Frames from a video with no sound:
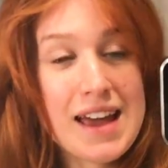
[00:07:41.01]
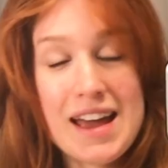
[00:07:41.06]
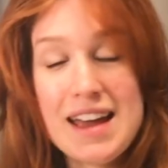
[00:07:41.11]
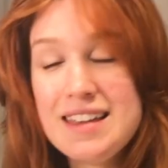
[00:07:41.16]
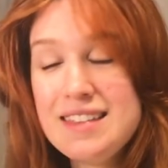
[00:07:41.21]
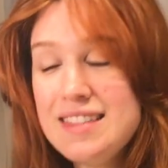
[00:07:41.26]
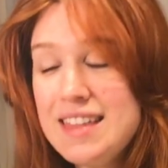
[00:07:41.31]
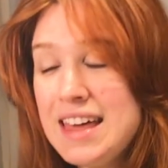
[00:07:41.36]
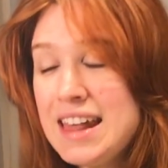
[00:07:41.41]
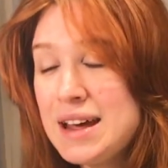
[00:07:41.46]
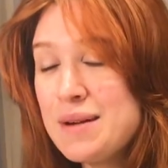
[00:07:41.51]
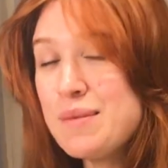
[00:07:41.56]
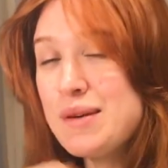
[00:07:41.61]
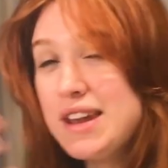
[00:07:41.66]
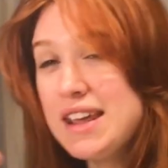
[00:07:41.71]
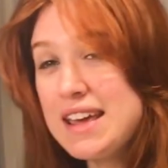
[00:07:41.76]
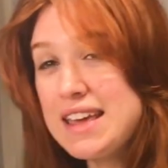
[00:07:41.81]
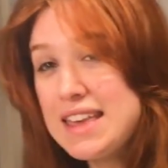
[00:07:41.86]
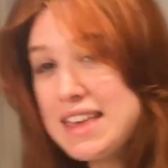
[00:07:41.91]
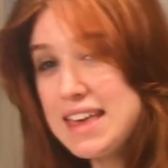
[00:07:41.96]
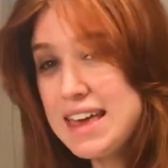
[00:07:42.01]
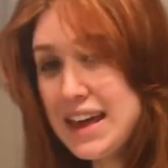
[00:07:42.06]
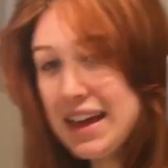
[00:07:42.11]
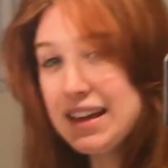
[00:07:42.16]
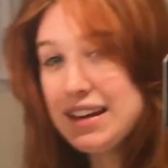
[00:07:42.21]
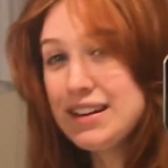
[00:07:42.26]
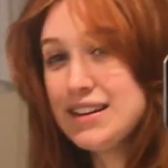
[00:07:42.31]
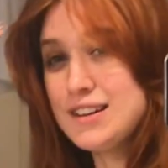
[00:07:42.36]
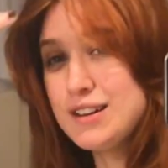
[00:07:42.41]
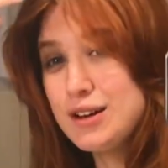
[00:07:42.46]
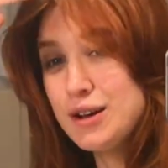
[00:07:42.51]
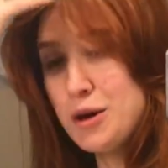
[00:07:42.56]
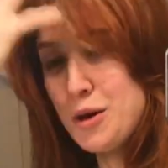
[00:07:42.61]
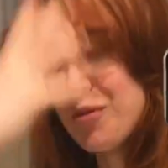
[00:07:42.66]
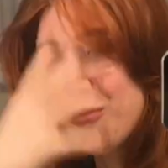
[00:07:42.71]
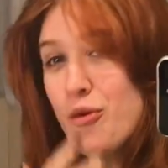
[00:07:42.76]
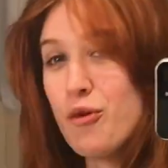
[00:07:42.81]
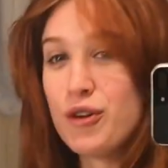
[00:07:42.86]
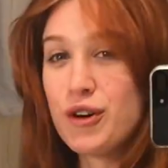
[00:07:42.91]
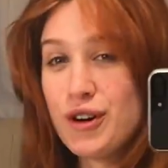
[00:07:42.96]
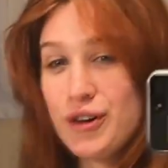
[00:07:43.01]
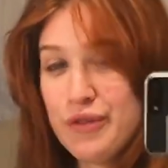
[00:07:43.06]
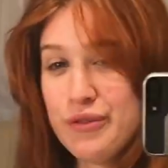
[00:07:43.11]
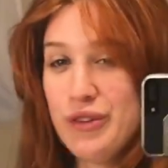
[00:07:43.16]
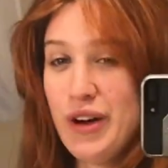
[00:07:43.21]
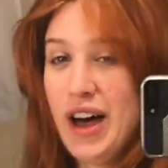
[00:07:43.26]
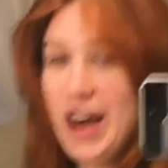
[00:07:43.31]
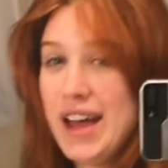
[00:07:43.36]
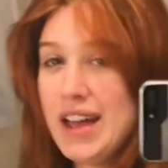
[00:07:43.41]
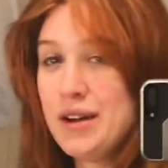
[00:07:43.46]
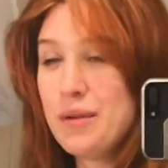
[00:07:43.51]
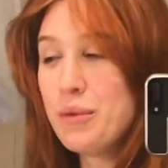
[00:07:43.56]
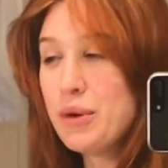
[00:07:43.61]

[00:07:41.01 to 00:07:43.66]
and then I'm gonna get Gamorafied,